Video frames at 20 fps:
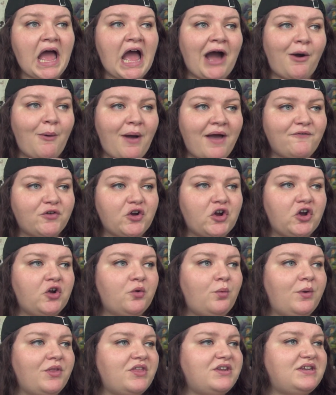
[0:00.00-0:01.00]

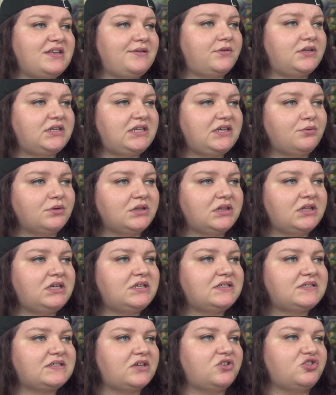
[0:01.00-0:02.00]
However, when the DVD
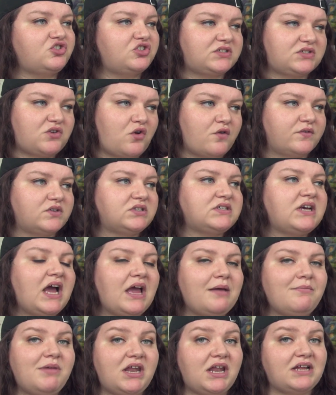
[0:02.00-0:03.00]
released and just over
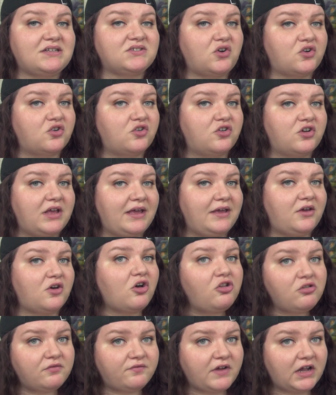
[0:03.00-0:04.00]
time, it has garnered a
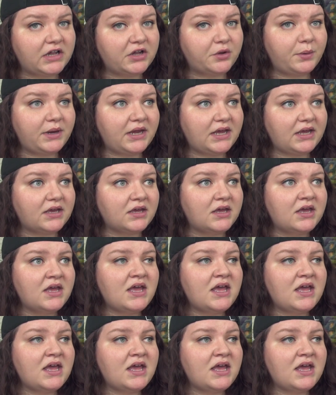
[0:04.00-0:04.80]
cult following.